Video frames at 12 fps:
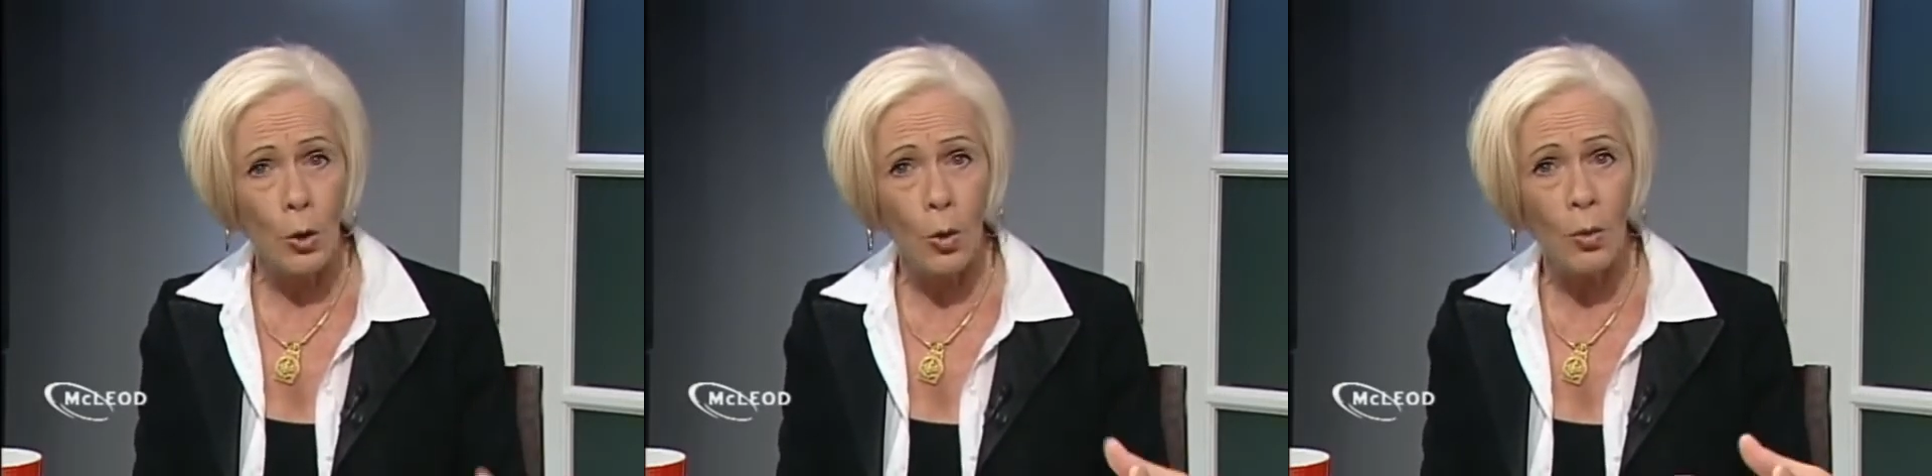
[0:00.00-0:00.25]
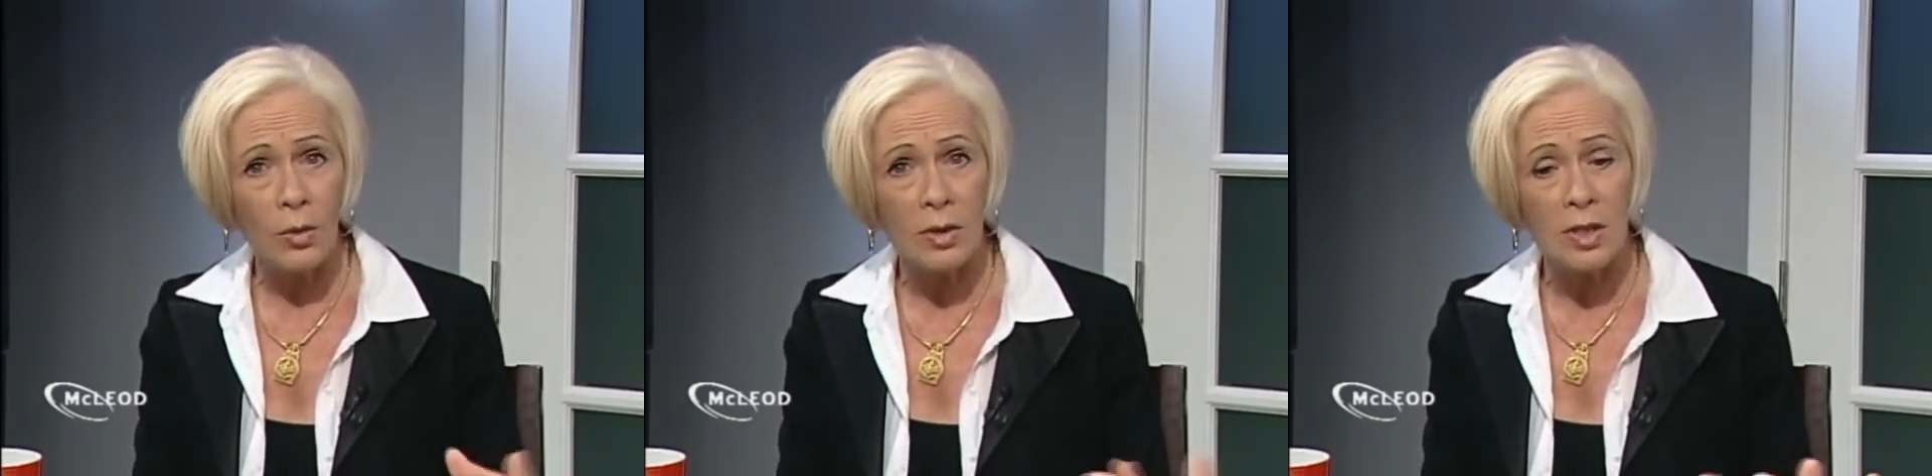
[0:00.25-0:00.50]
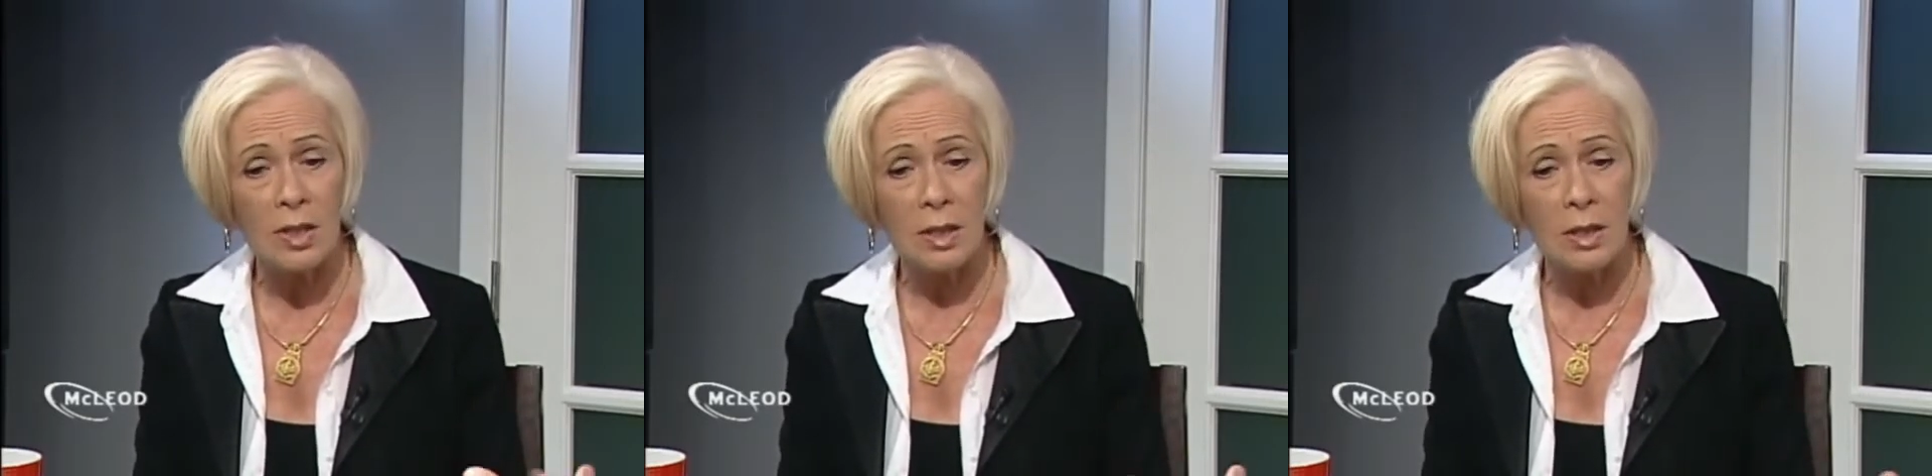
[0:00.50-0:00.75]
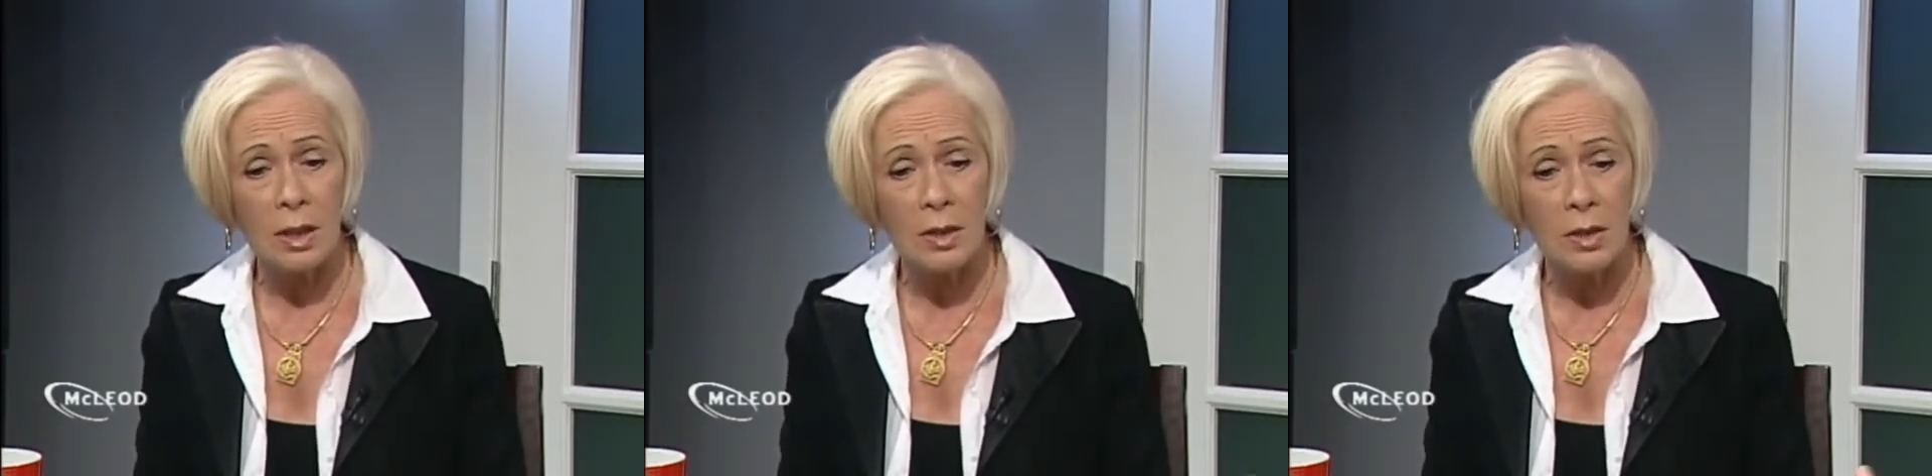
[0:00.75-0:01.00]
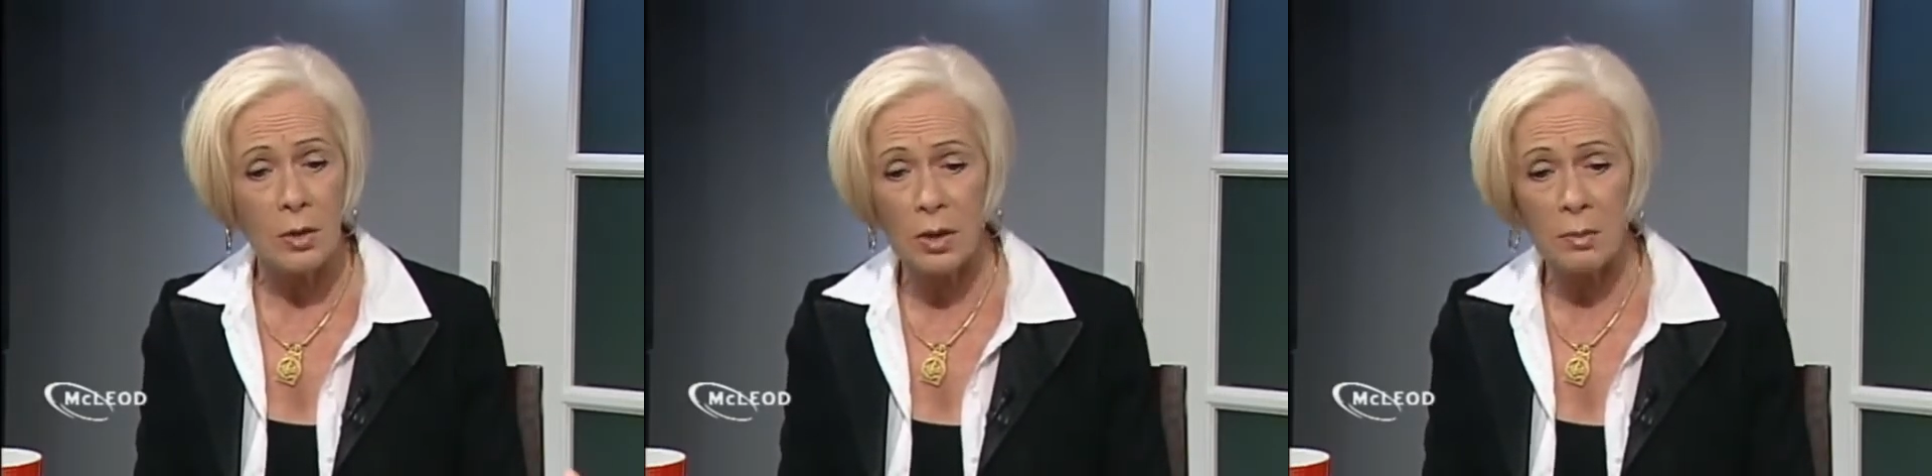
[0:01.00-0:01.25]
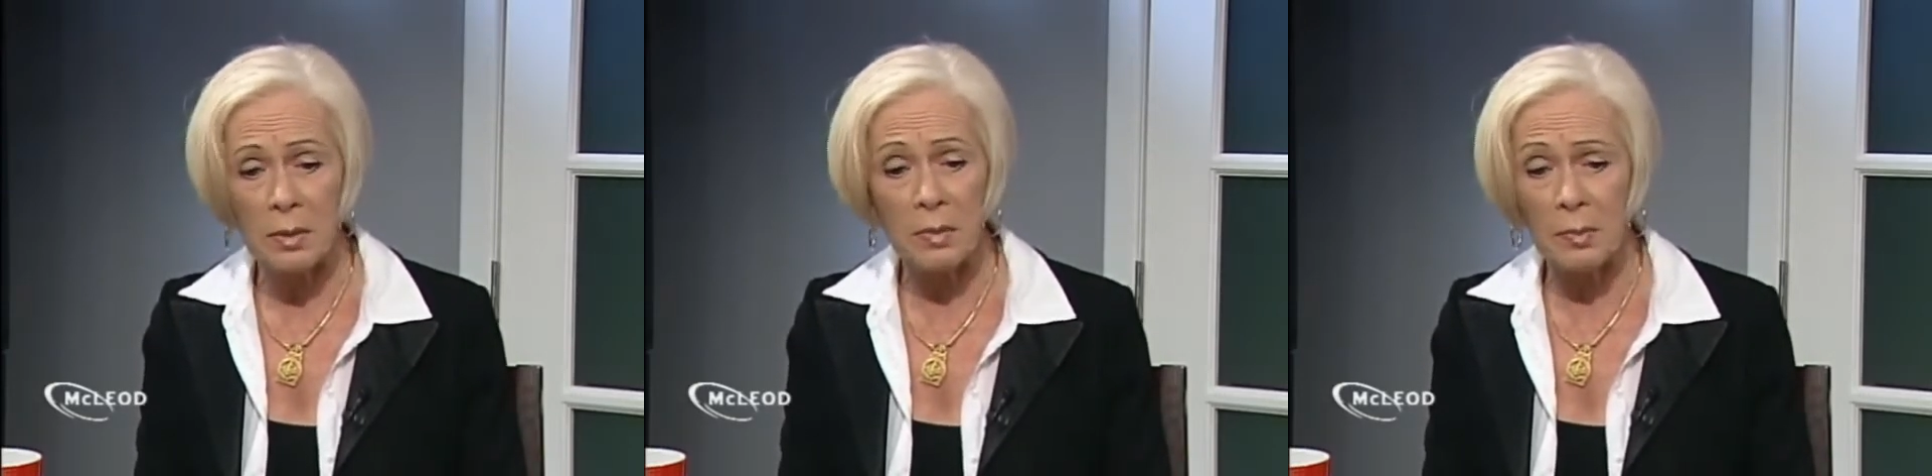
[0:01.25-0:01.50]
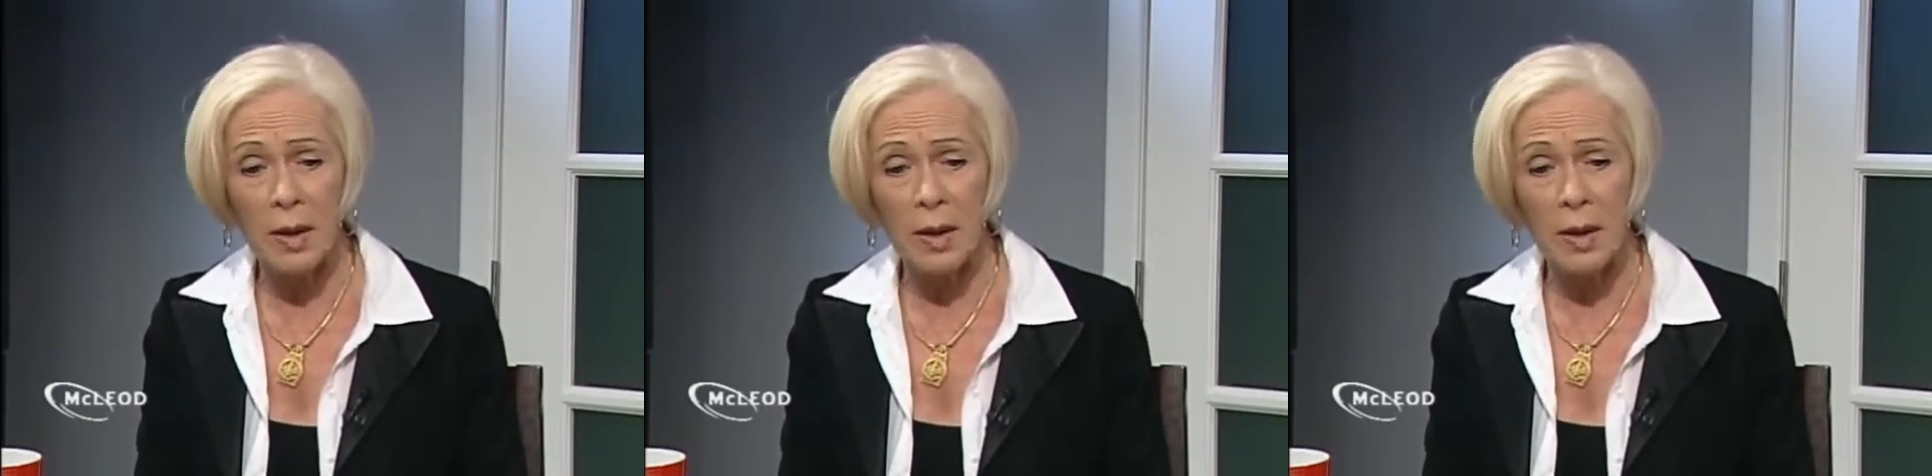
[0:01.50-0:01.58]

No, the city isn't going to be